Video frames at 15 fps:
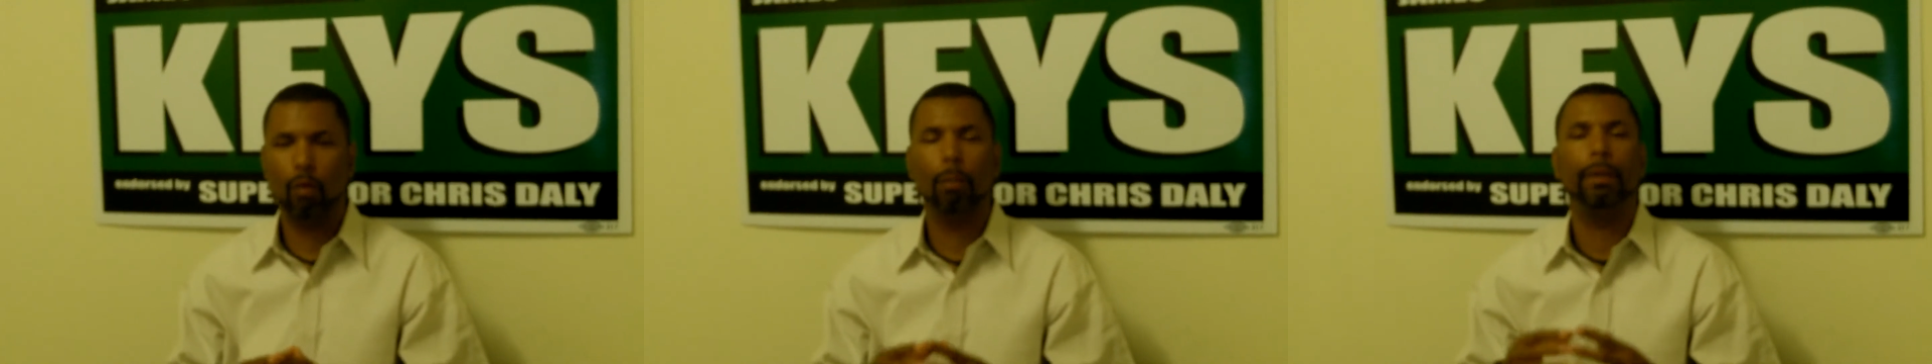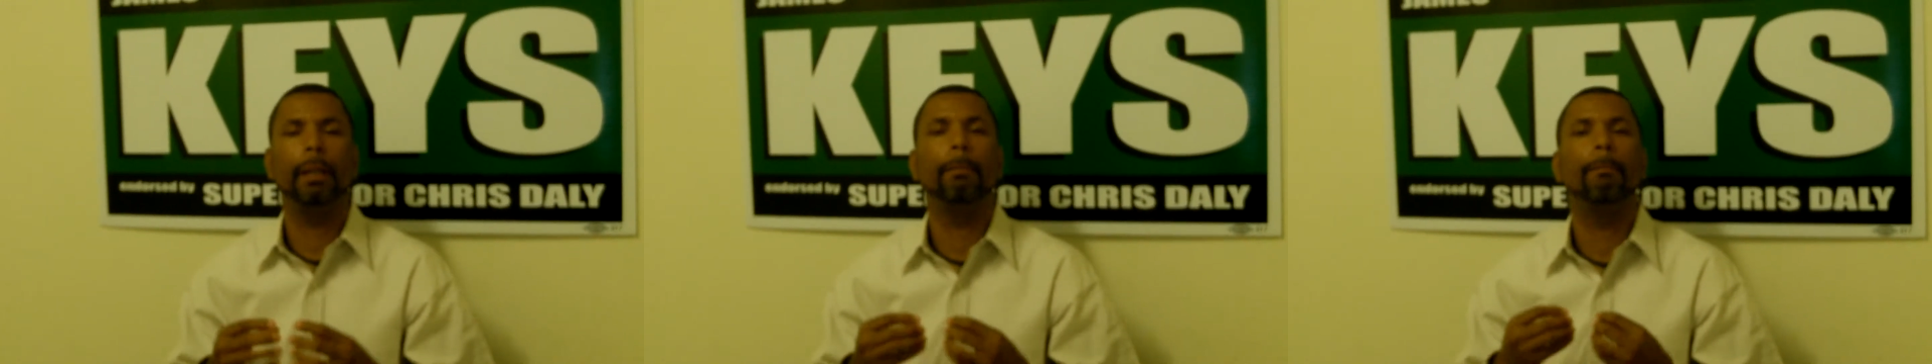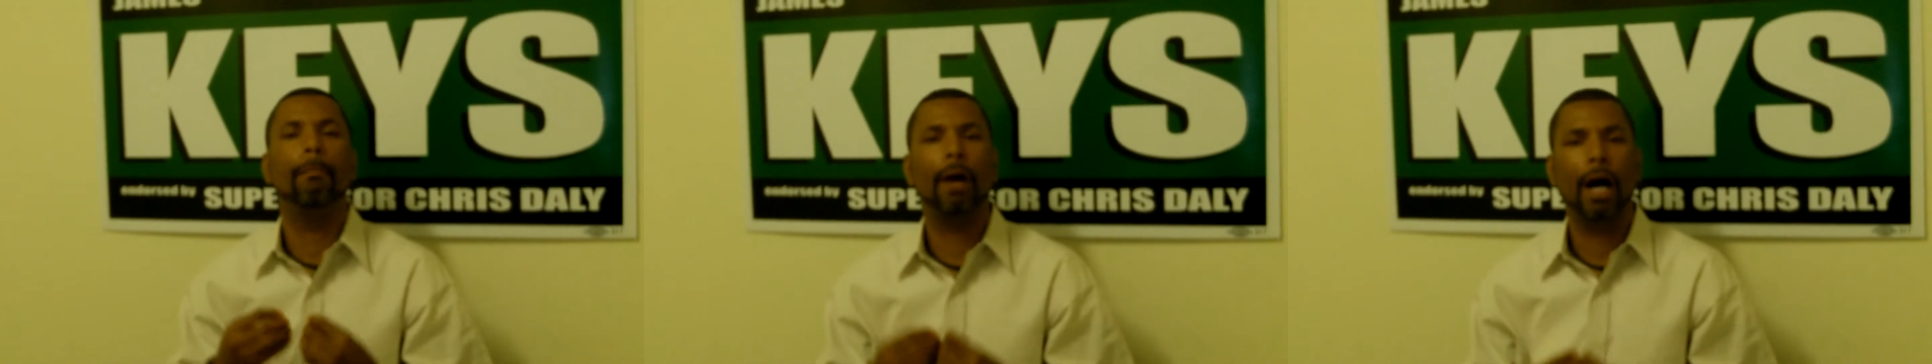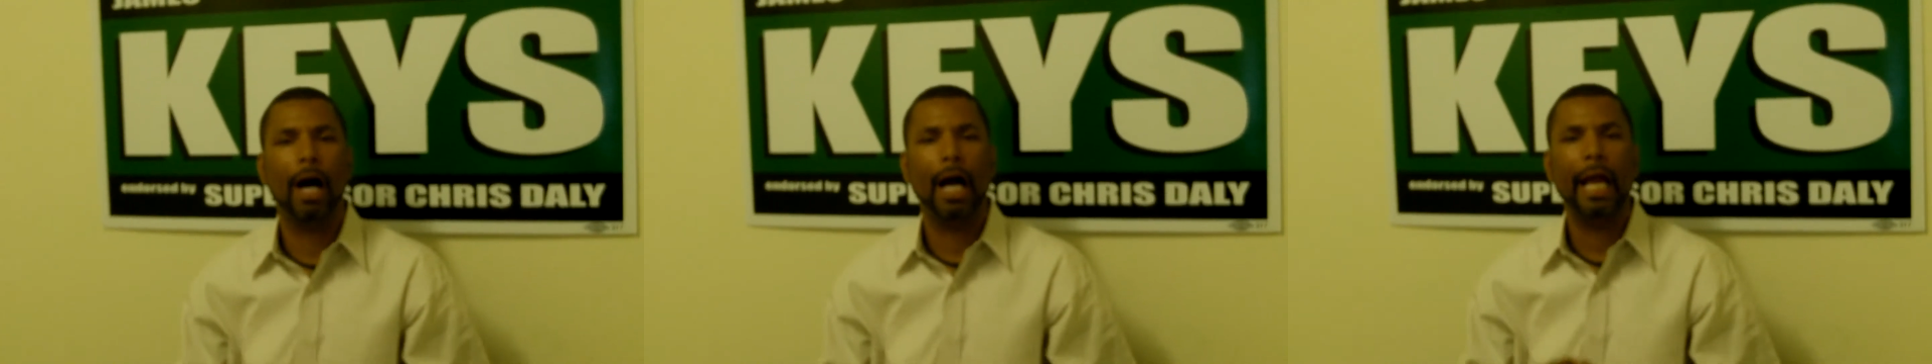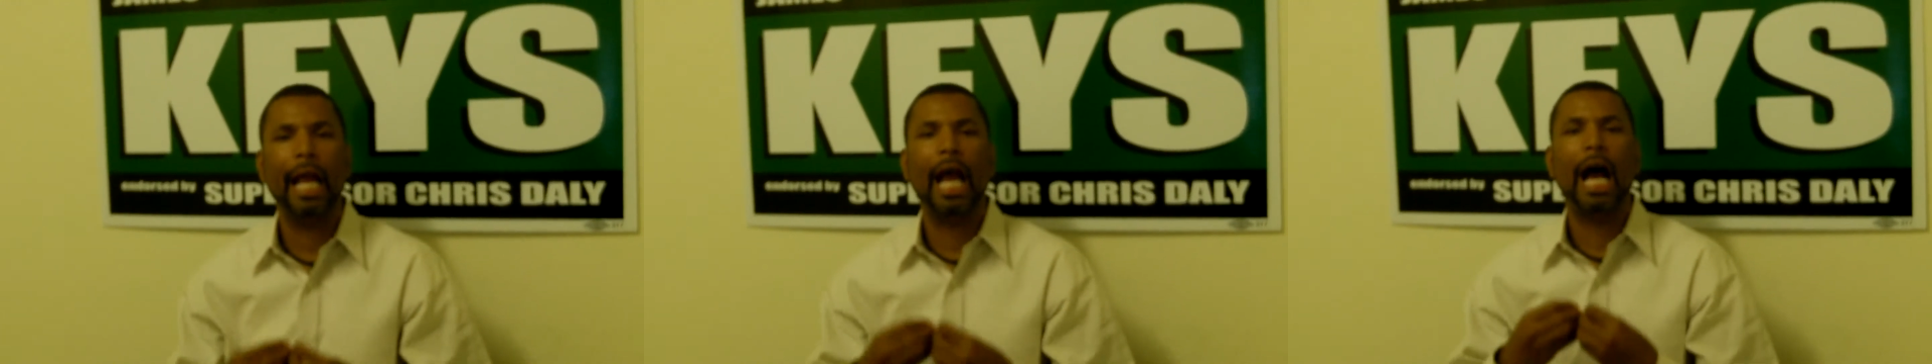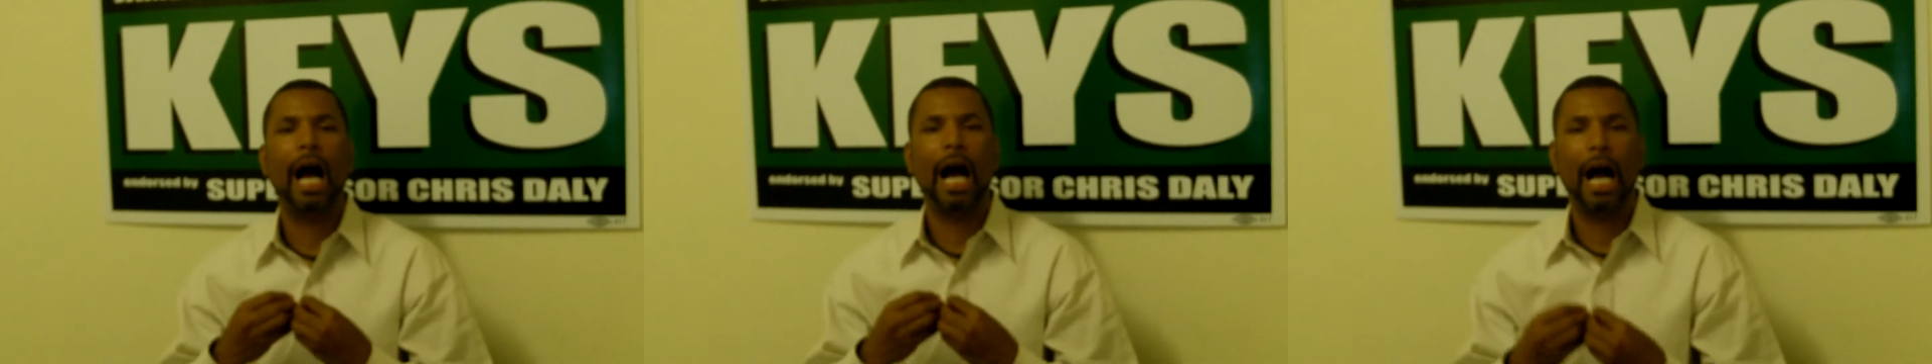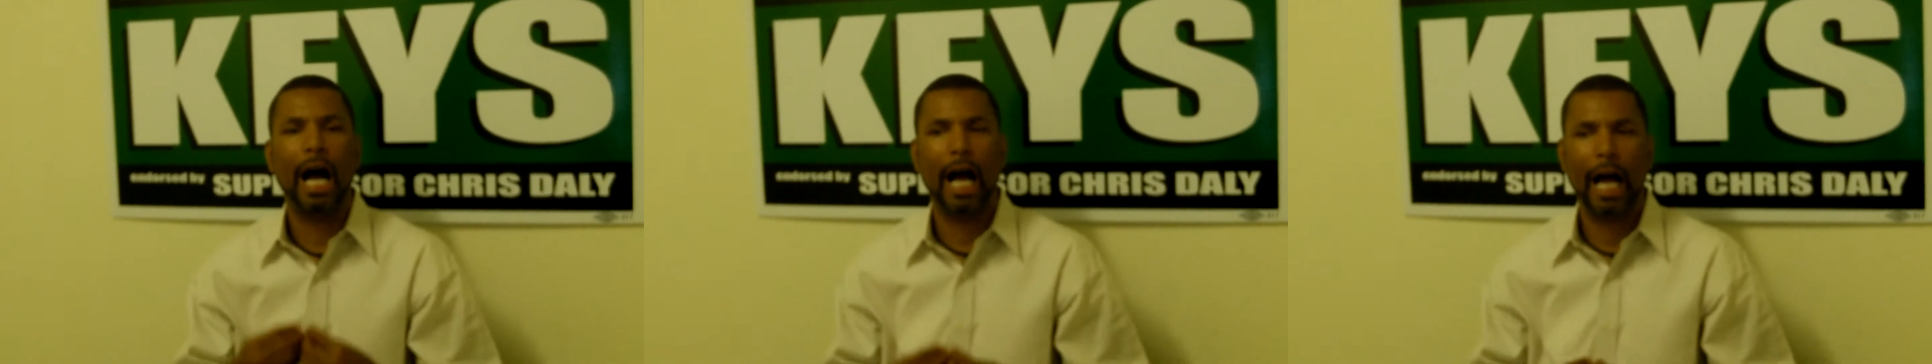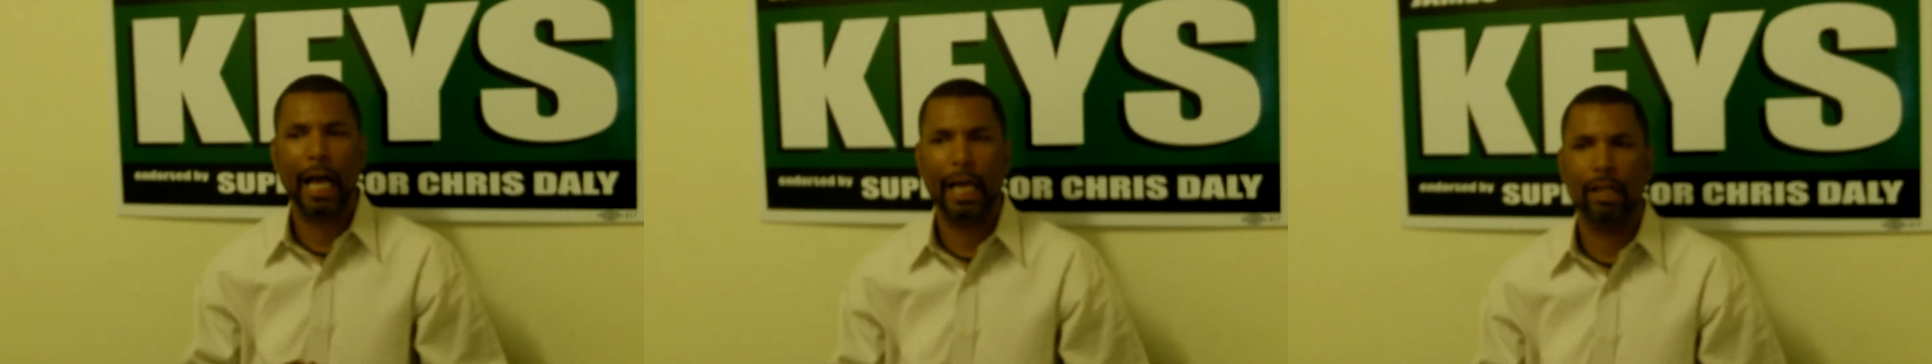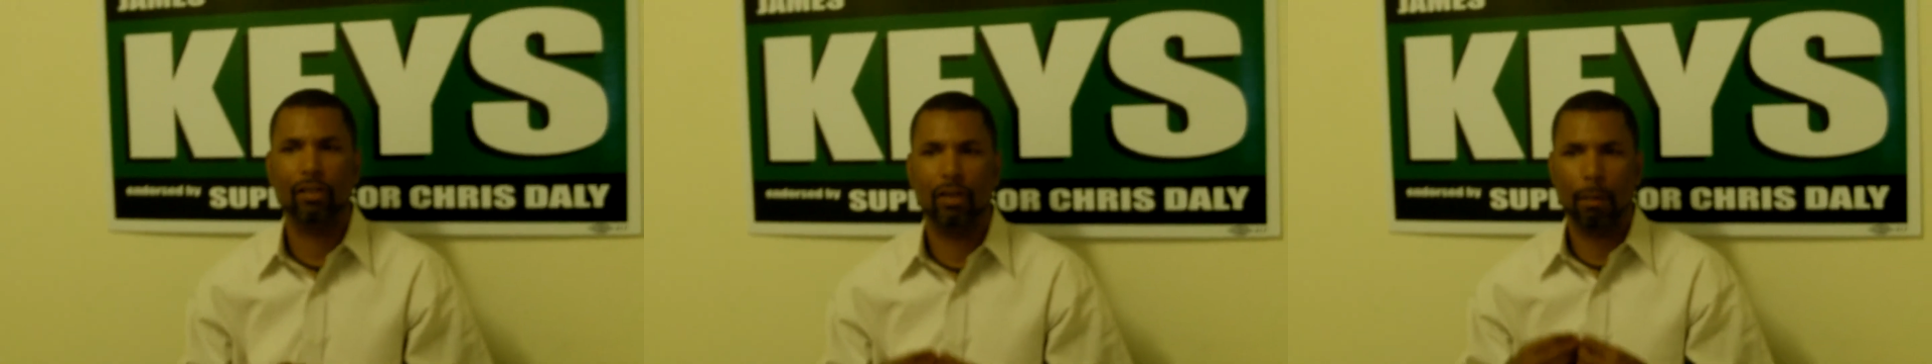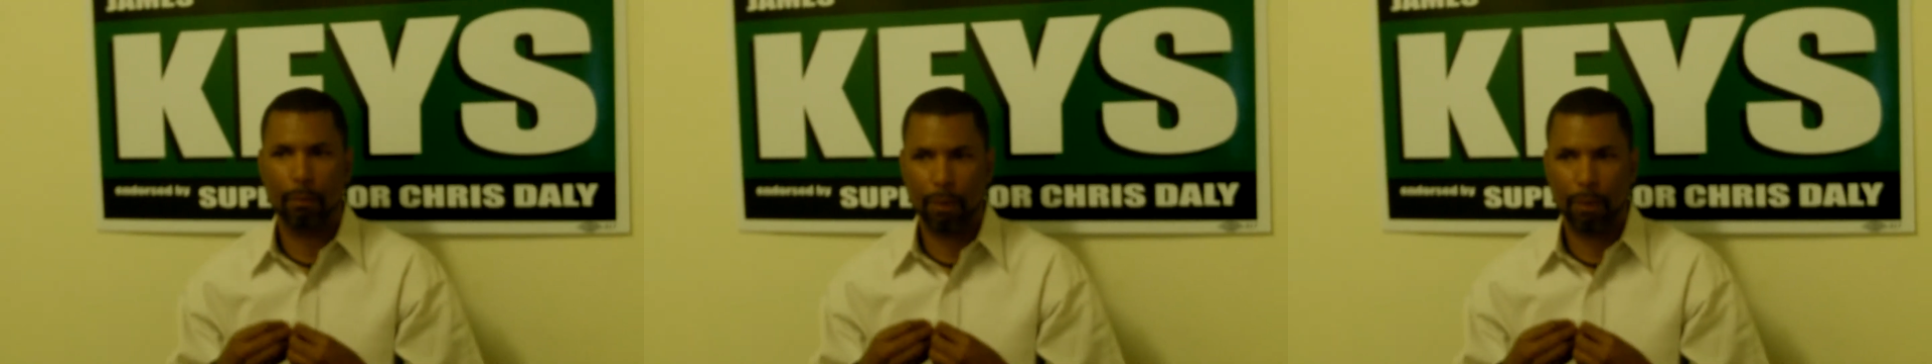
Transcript: will be my highest